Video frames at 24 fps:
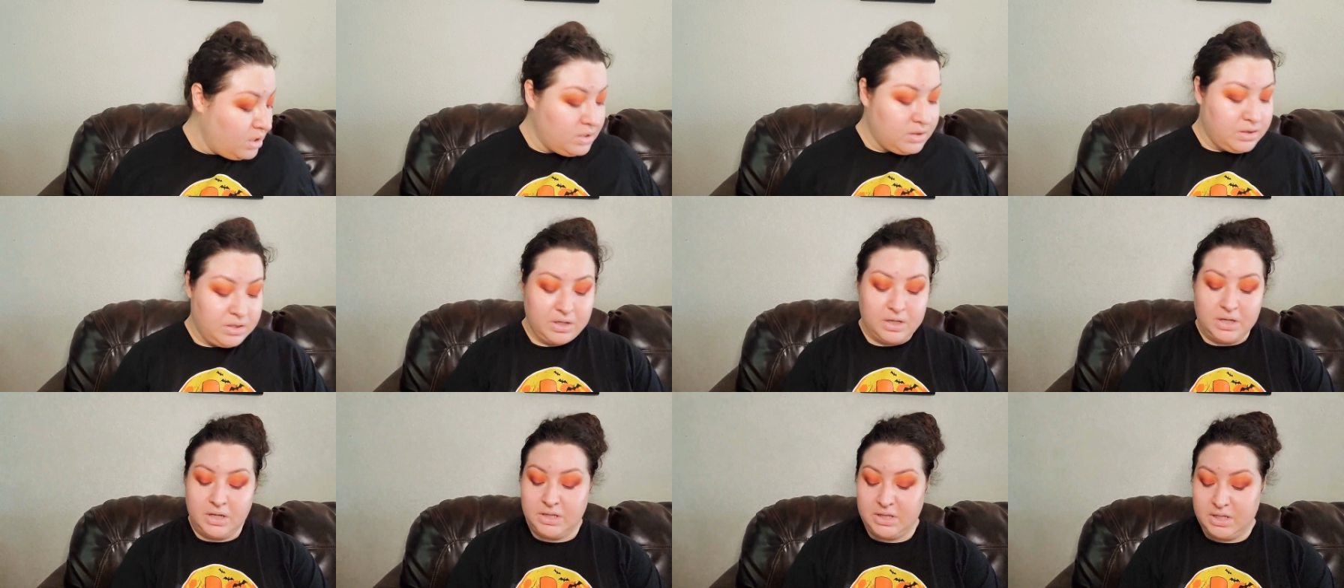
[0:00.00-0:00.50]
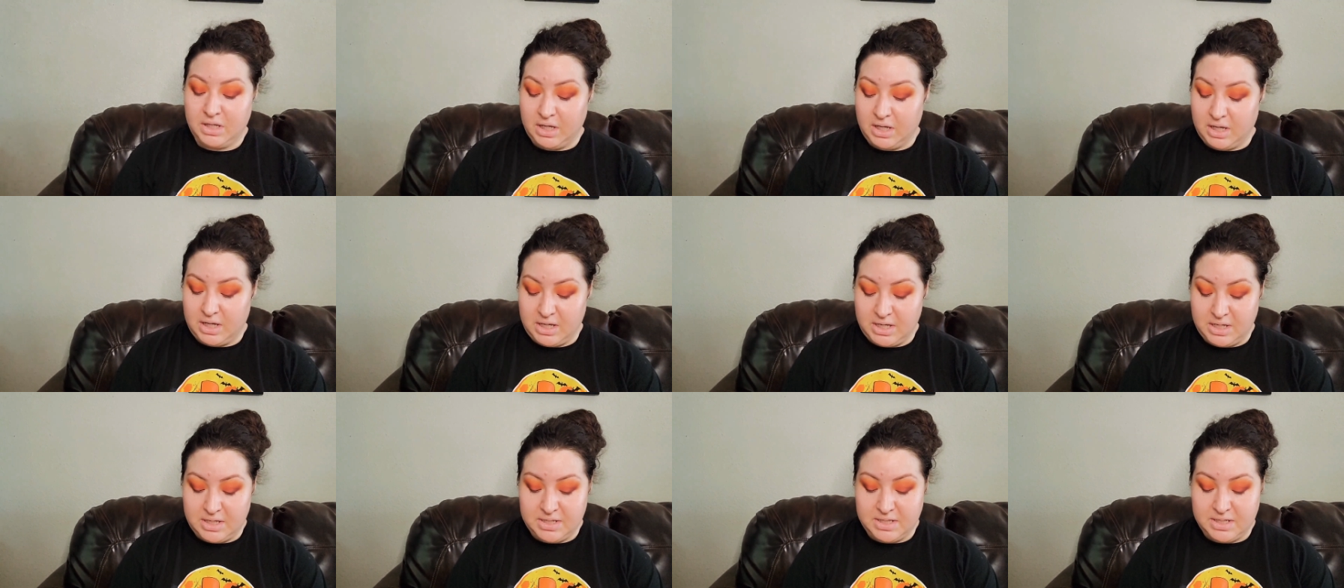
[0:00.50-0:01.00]
The good thing
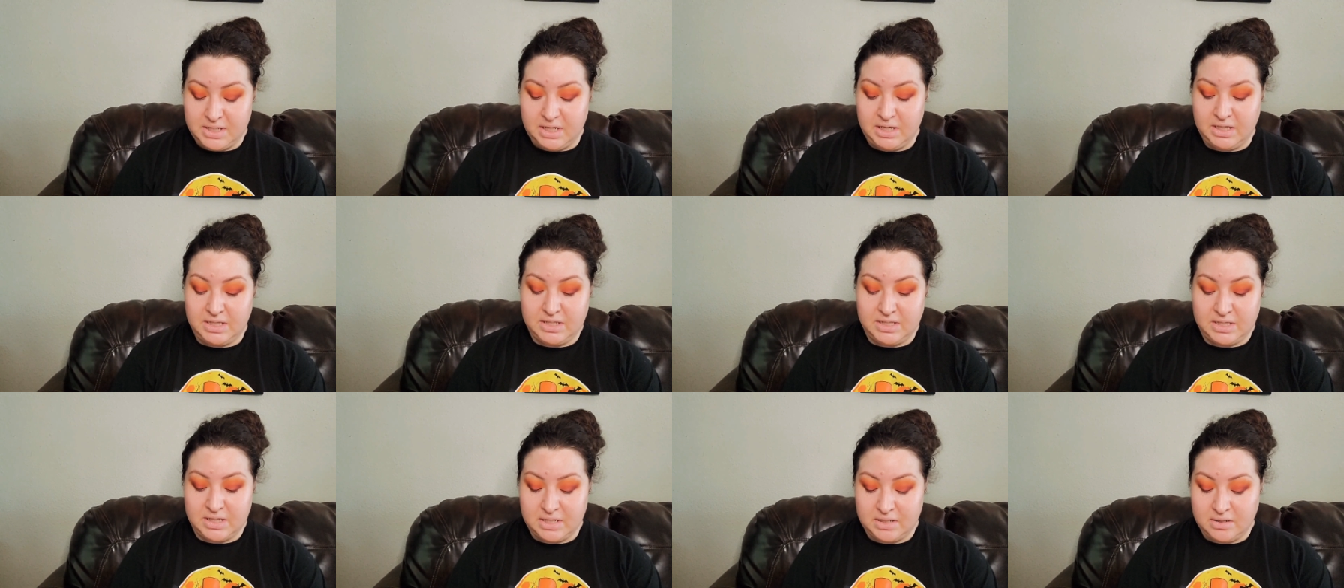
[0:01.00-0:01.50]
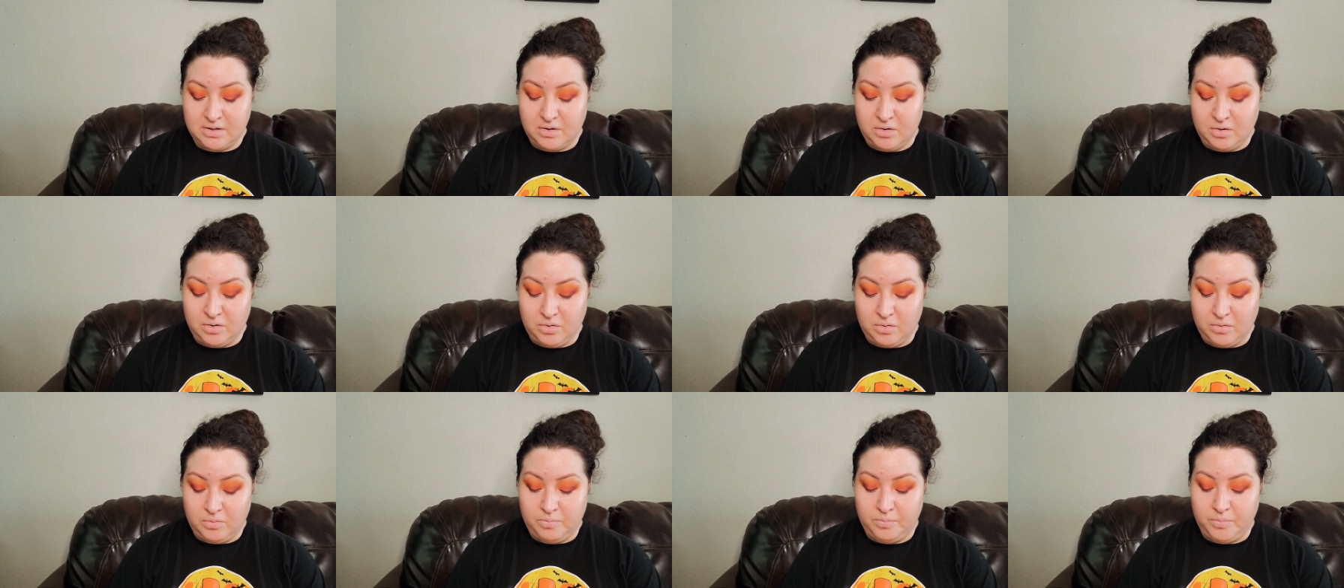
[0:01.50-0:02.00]
is he did
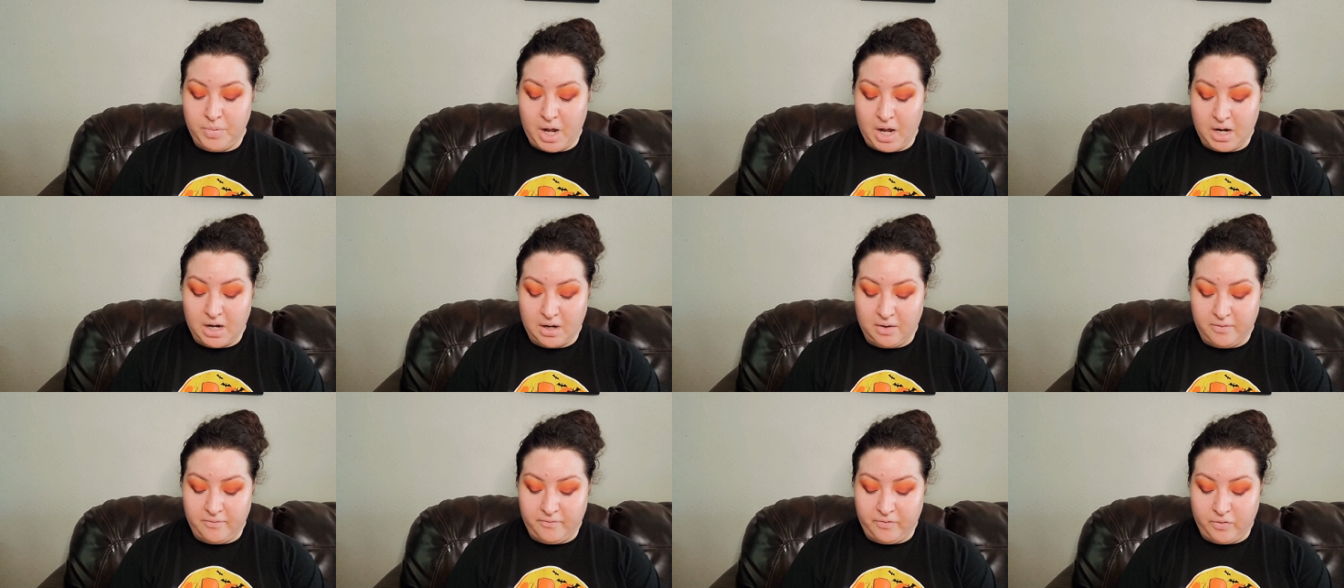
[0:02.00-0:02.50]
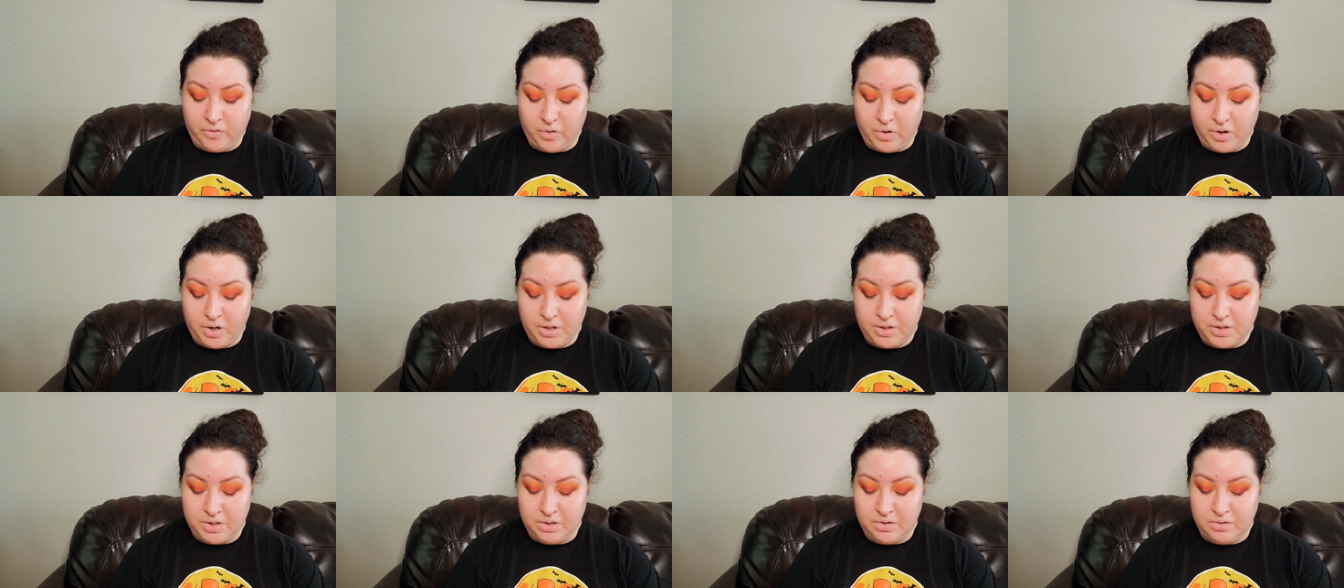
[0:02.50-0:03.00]
go back and
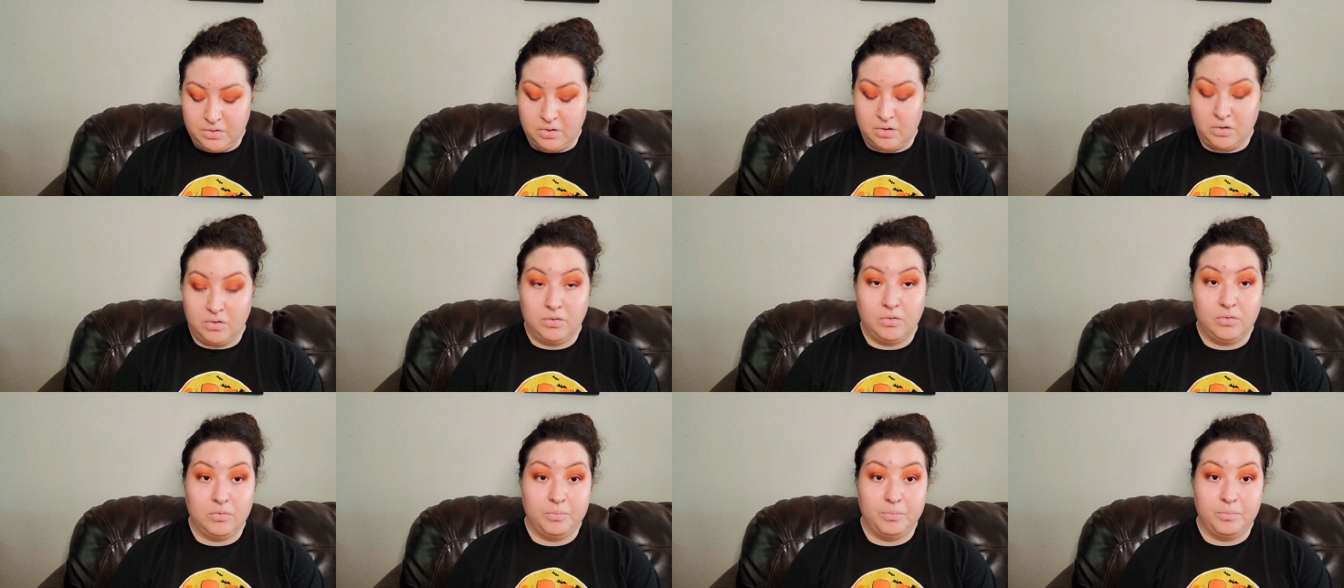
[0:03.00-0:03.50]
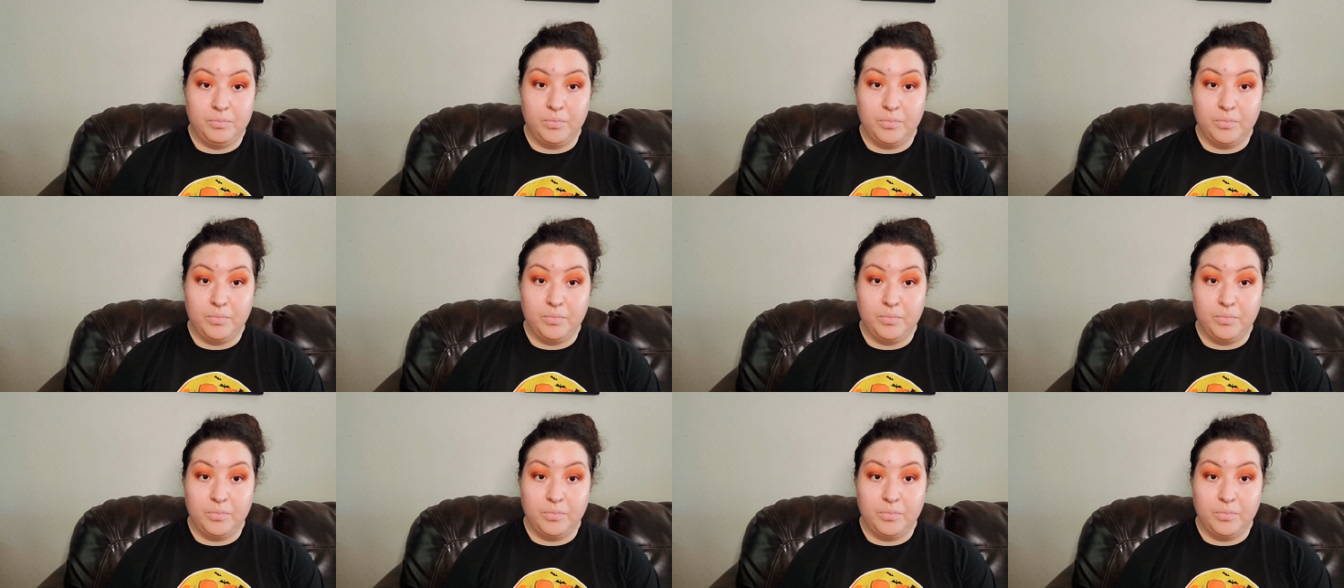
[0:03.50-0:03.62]
forth, you know,